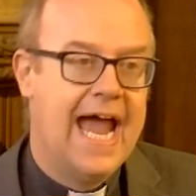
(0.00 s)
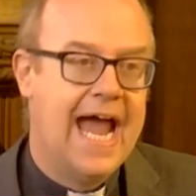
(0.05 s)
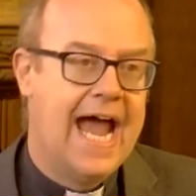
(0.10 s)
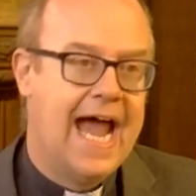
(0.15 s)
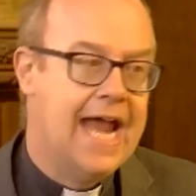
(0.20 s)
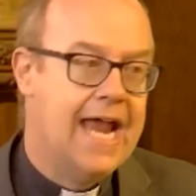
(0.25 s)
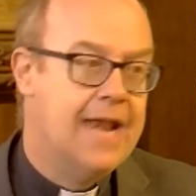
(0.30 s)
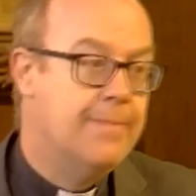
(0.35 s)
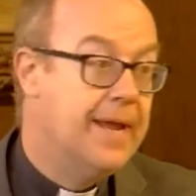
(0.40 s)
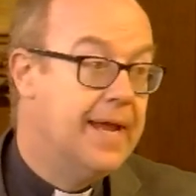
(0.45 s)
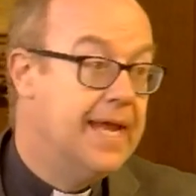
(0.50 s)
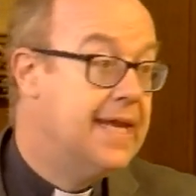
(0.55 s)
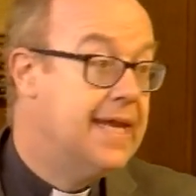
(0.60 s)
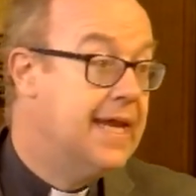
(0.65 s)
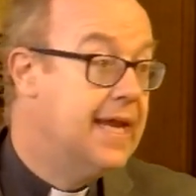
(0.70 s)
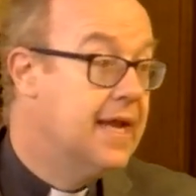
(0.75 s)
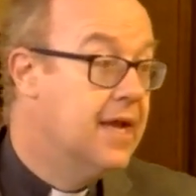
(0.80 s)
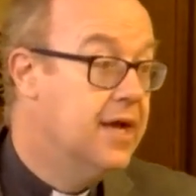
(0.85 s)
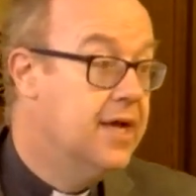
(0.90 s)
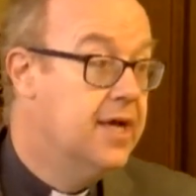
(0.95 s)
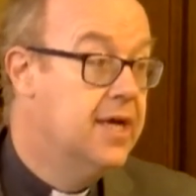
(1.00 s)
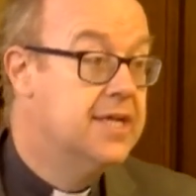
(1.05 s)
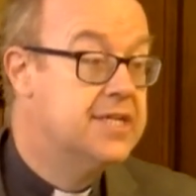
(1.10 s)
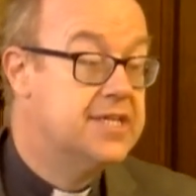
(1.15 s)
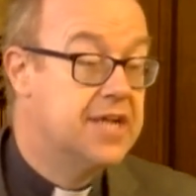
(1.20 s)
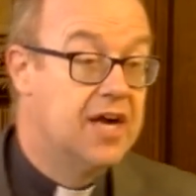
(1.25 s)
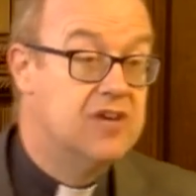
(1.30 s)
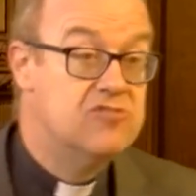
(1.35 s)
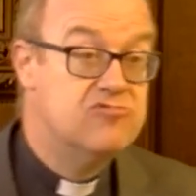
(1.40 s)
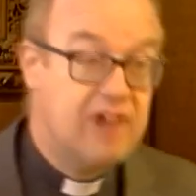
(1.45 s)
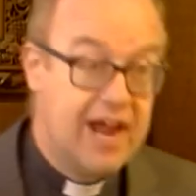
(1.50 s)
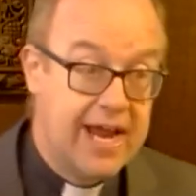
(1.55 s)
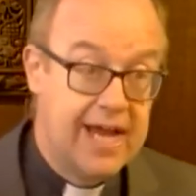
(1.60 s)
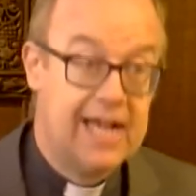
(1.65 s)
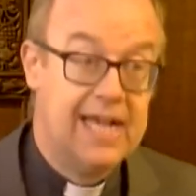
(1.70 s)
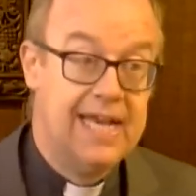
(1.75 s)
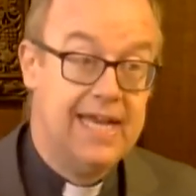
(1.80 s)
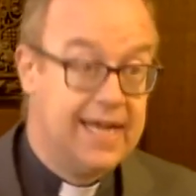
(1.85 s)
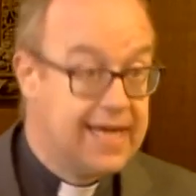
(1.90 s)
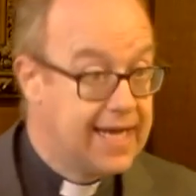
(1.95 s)
and making her
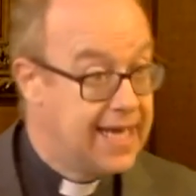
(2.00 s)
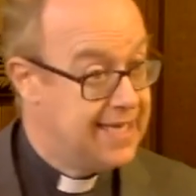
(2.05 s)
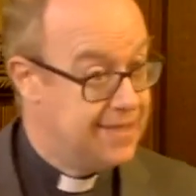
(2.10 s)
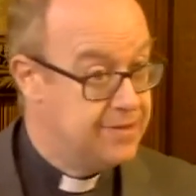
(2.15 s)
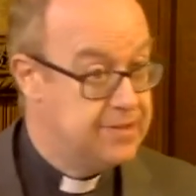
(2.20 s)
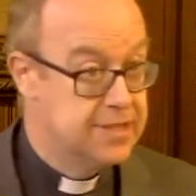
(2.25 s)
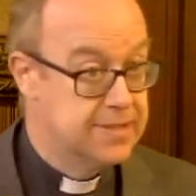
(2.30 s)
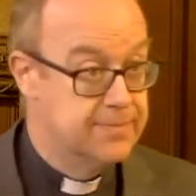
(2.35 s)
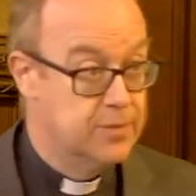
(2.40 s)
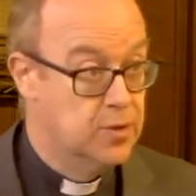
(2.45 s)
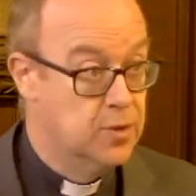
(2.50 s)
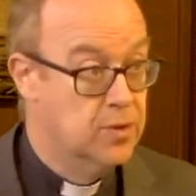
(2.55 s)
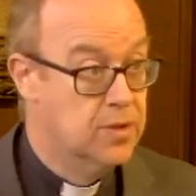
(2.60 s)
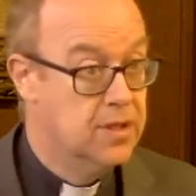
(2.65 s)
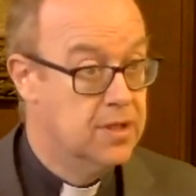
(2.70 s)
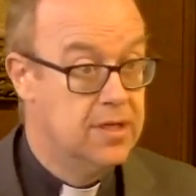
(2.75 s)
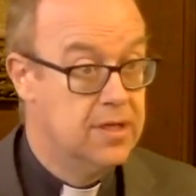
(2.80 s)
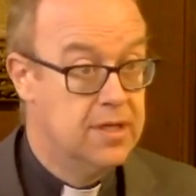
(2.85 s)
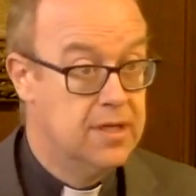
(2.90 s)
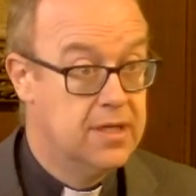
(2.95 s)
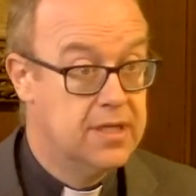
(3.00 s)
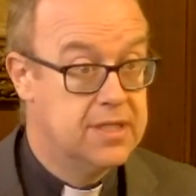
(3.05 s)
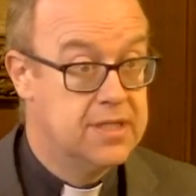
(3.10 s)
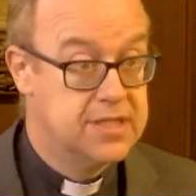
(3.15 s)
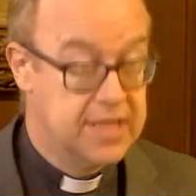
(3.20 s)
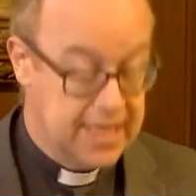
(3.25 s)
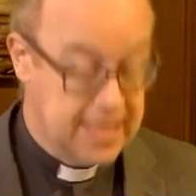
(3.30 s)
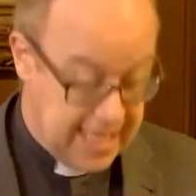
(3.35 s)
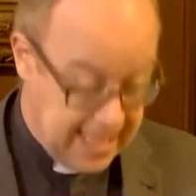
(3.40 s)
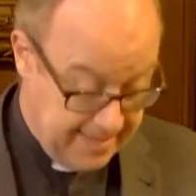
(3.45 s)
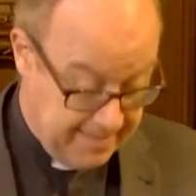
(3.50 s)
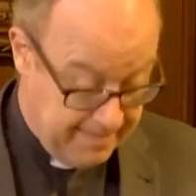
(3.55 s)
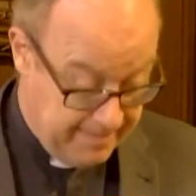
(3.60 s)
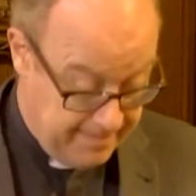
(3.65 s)
directly accountable to him.